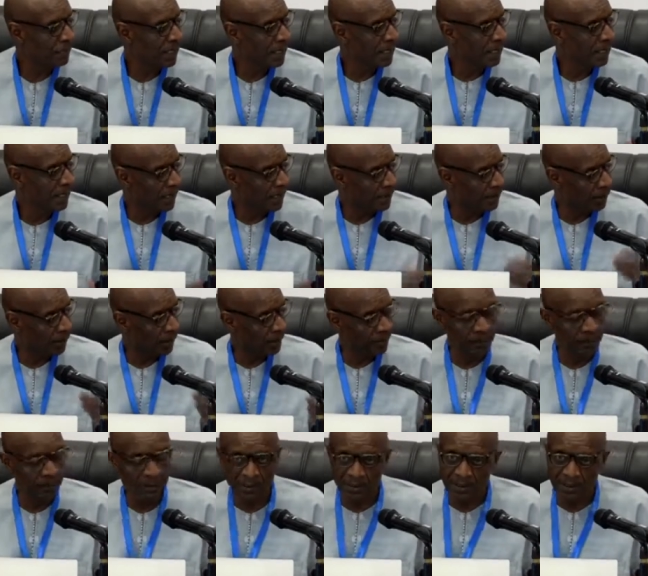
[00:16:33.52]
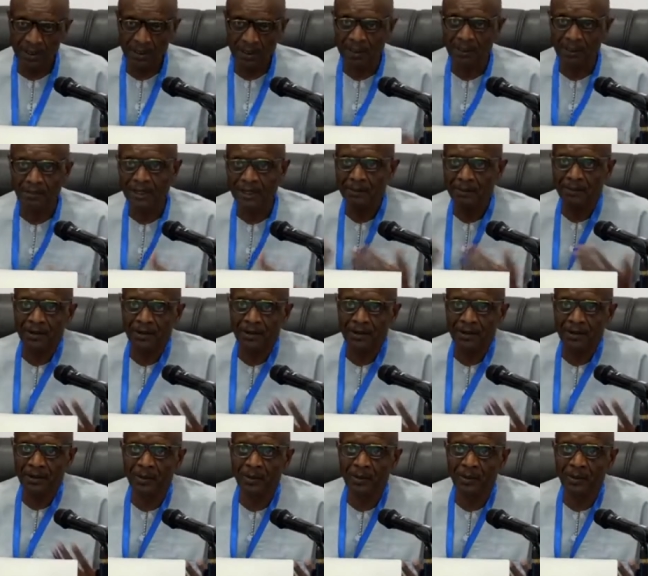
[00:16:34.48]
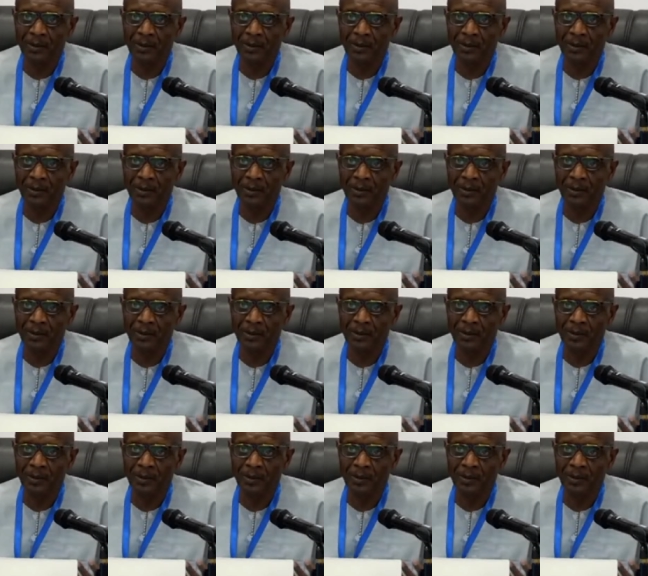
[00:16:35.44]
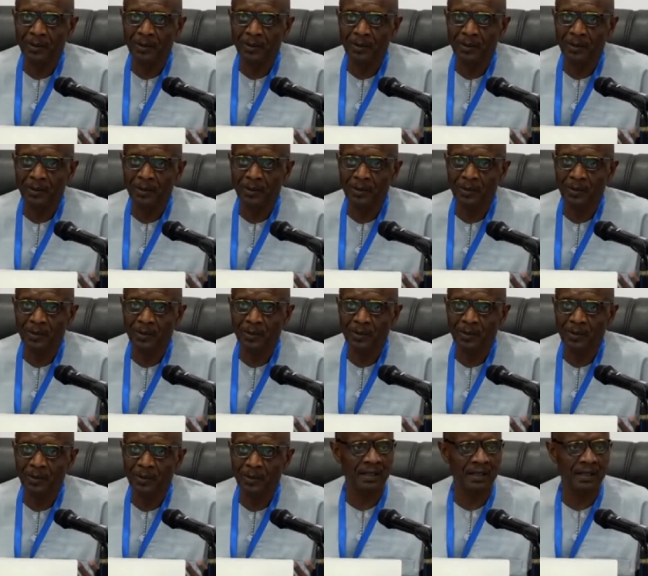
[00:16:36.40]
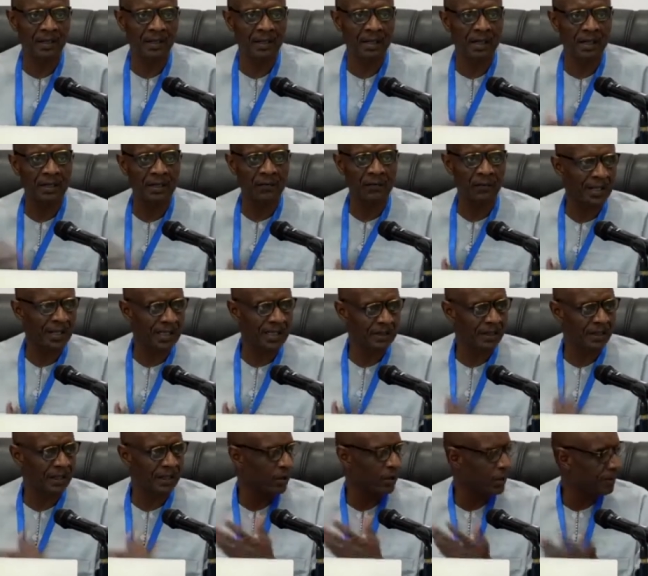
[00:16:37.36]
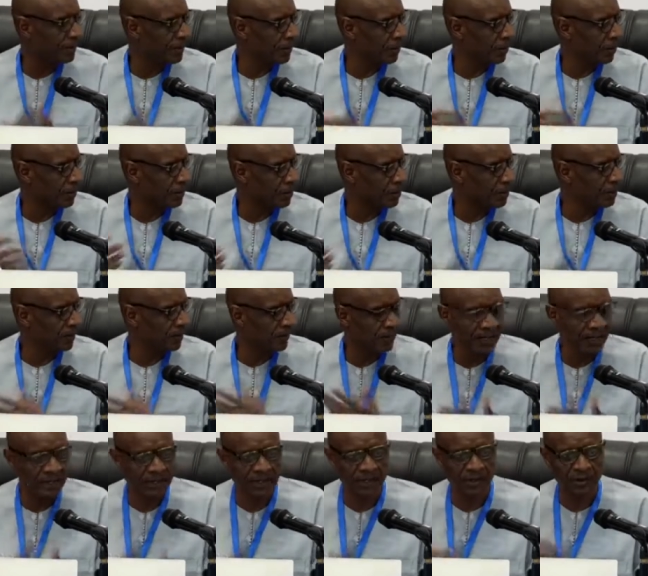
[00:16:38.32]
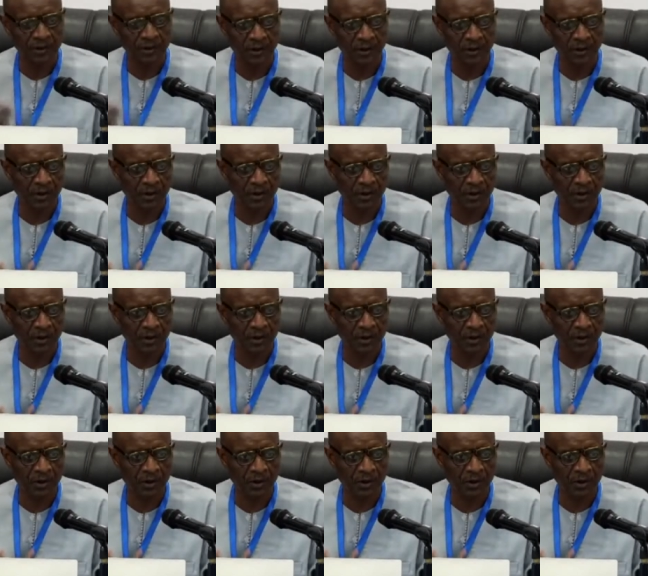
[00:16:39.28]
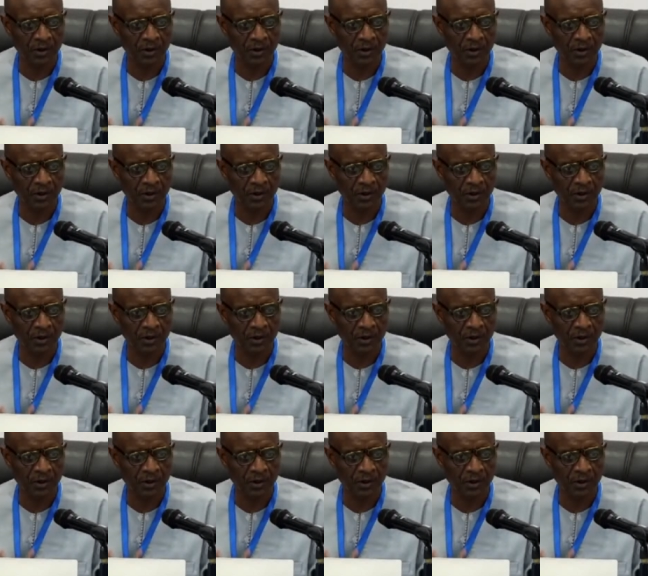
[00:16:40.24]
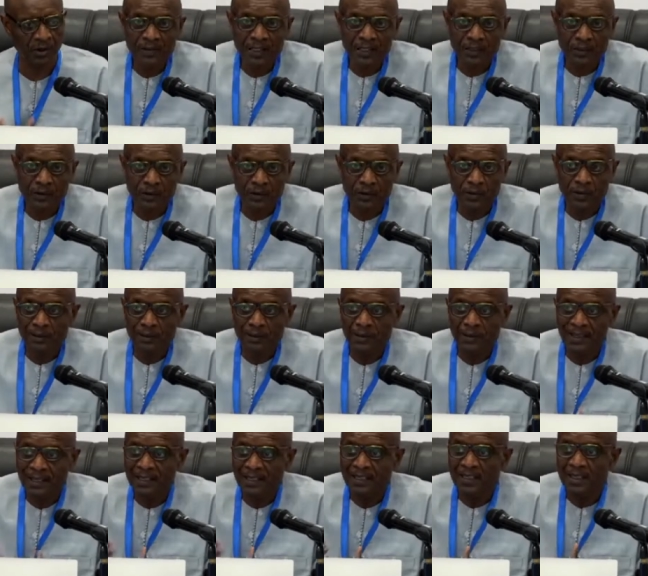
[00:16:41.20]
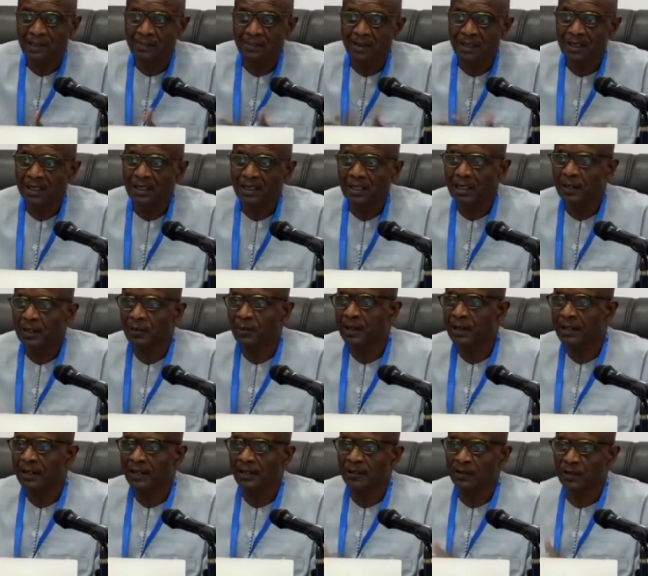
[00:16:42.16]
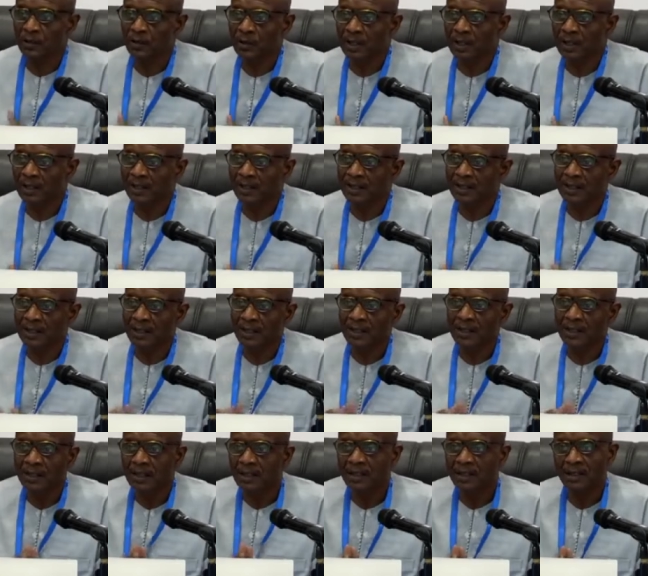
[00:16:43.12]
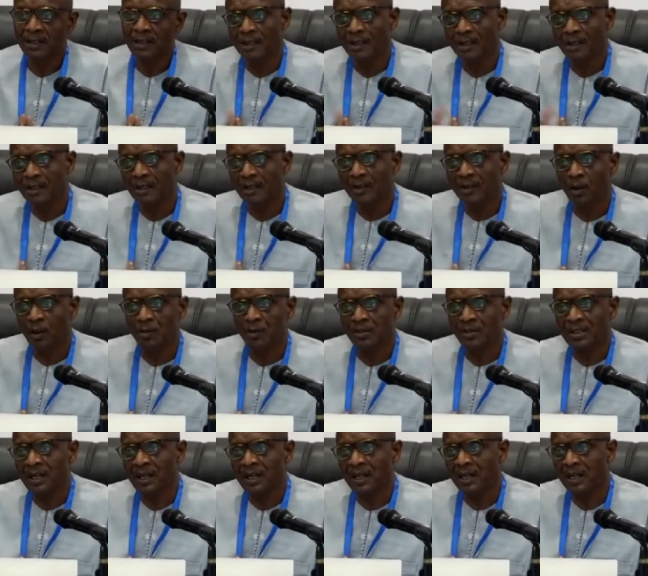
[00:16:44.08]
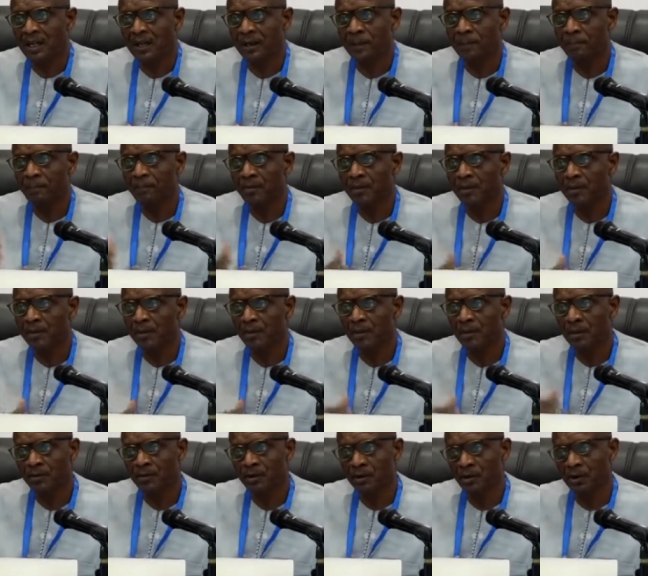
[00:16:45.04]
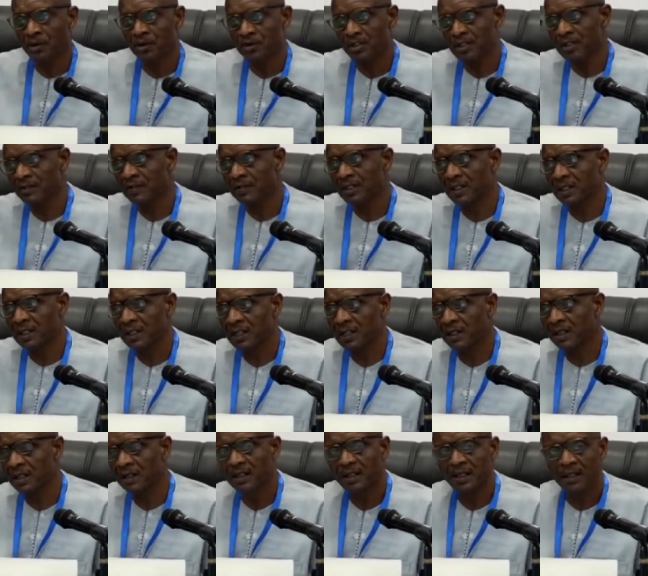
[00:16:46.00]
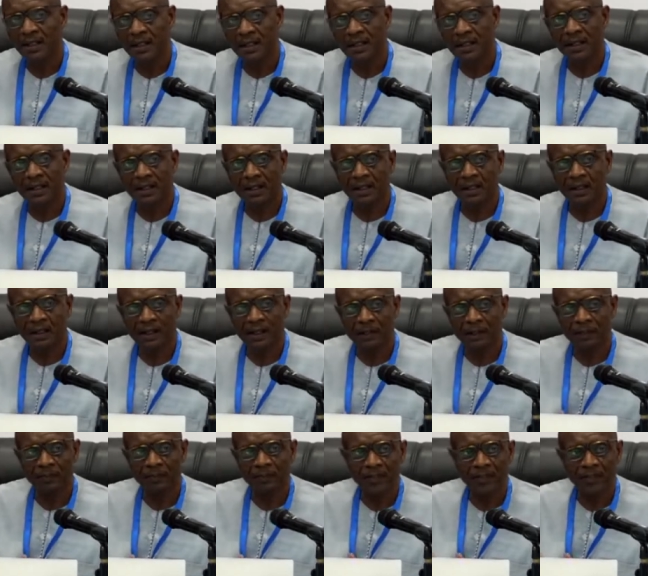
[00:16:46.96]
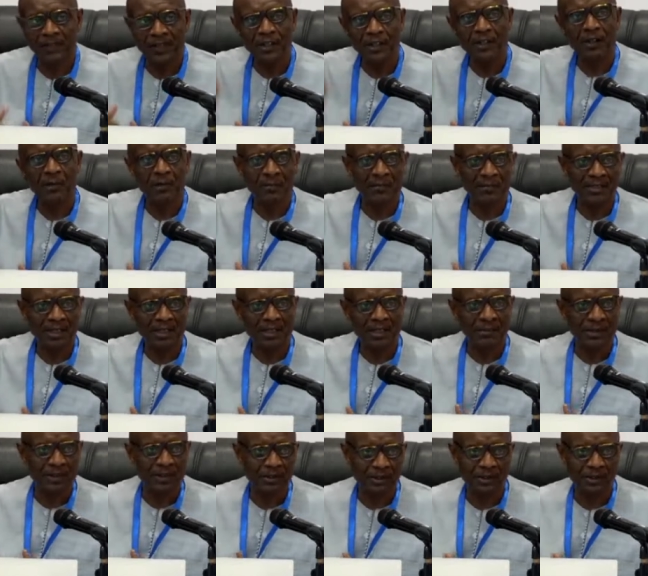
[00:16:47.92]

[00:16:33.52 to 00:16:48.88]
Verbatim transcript: You know, the debate about human rights and to what extent they are universal or they are influenced by European notions of rights and so on, to what one sees now, even discussions about LGBTQI and so on. It's like the, the norms are, you know, shifting and um, freedom is measured